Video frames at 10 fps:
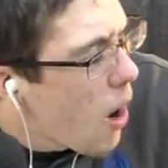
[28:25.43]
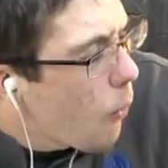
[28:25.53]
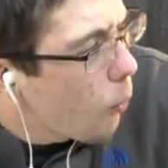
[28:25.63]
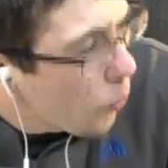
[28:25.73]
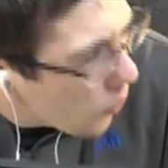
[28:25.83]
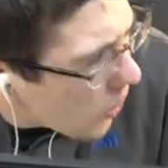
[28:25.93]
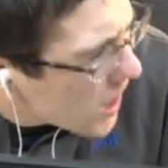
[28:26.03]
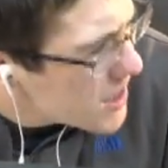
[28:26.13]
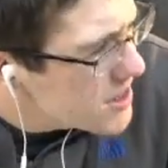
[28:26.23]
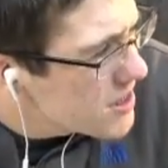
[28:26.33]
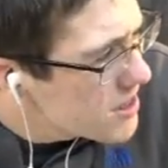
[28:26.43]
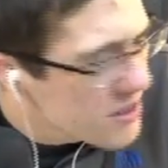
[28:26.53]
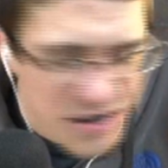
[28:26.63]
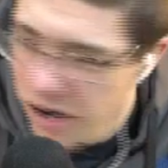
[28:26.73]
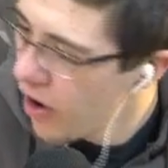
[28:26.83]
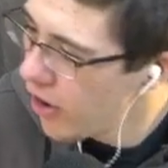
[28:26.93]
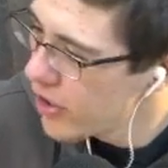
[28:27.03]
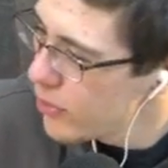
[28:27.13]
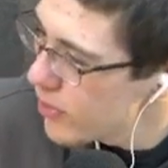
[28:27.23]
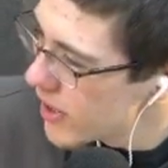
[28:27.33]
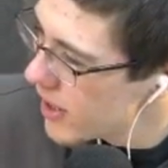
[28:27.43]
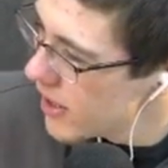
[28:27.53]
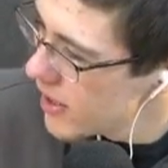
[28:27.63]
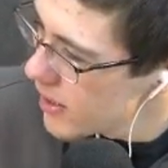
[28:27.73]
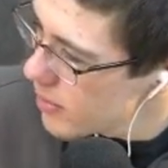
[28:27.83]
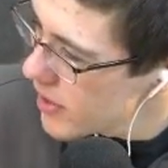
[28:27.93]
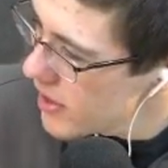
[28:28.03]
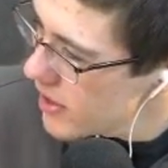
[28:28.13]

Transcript: What? Are you kidding me?